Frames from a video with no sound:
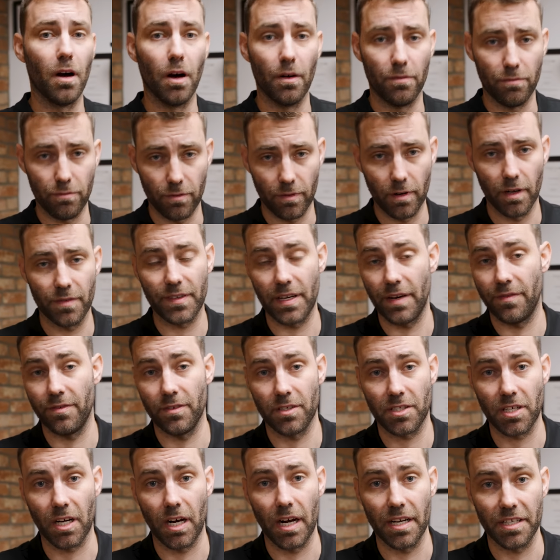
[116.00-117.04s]
of, of
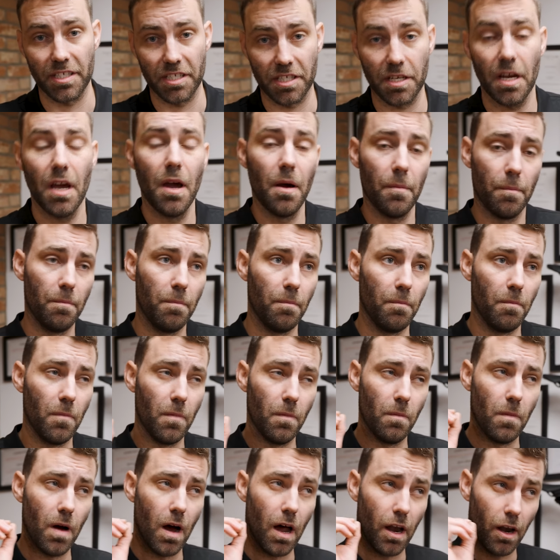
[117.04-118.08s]
different sizes,
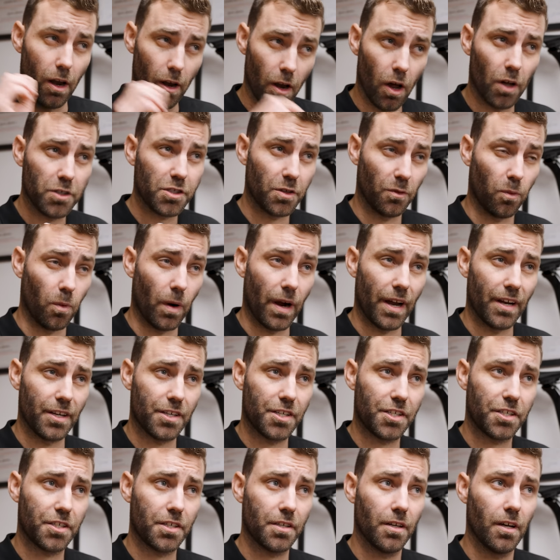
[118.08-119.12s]
a lot of
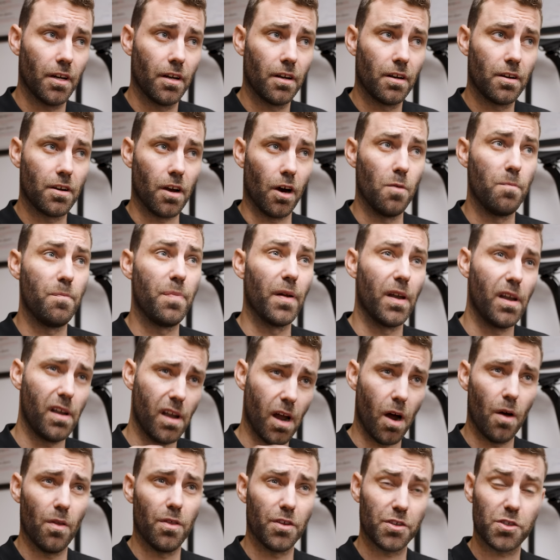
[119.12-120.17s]
which go
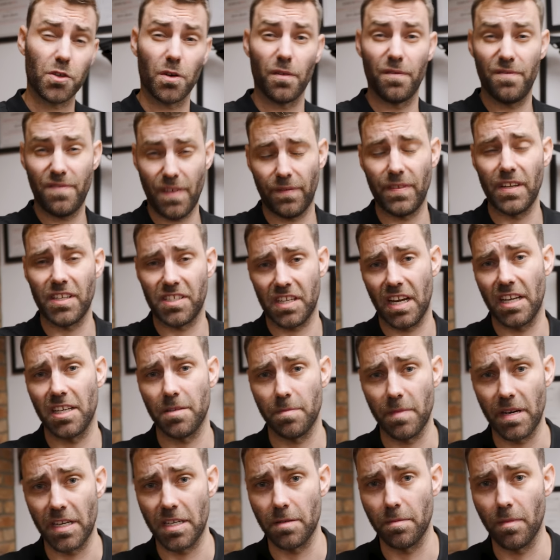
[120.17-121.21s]
below the sort of 50
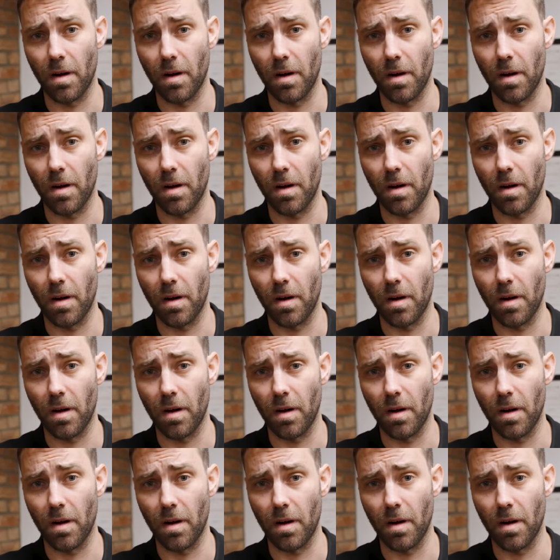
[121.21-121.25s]
centimeter